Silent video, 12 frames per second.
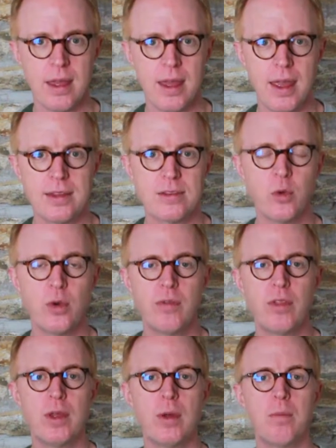It's sort of
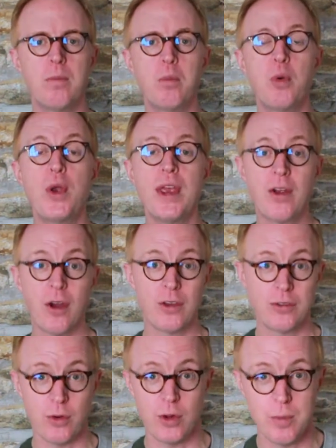the
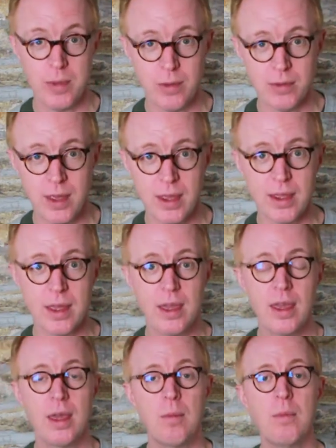precursor to music.
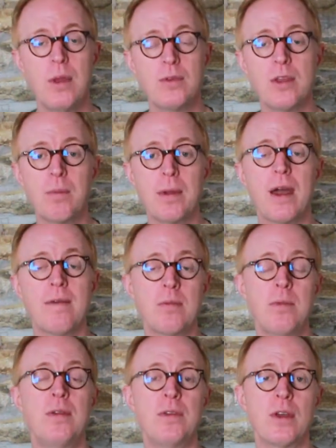Music becomes
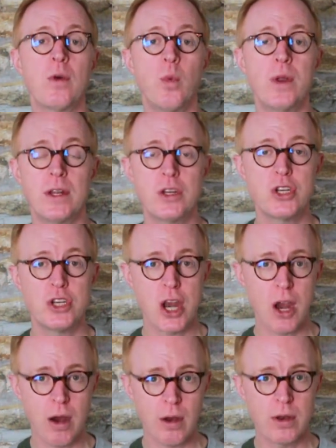music when it's
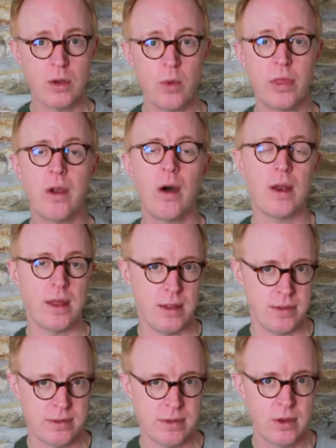shared with an
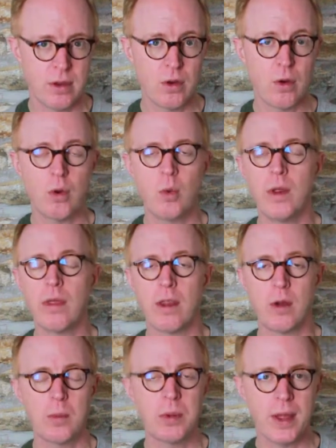audience, or with
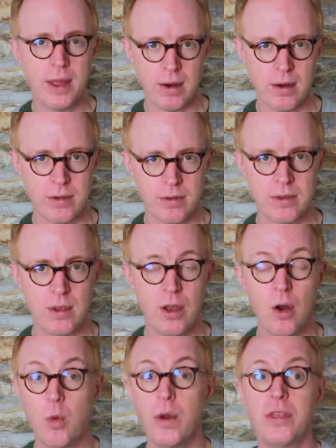other players,
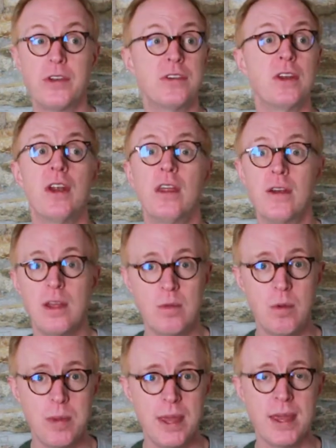or with just another
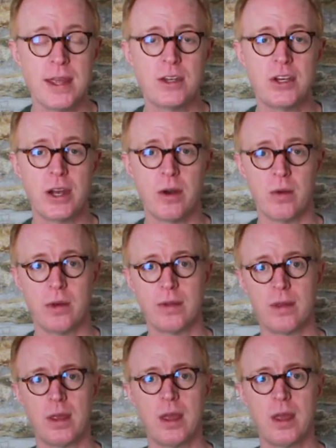human being in general.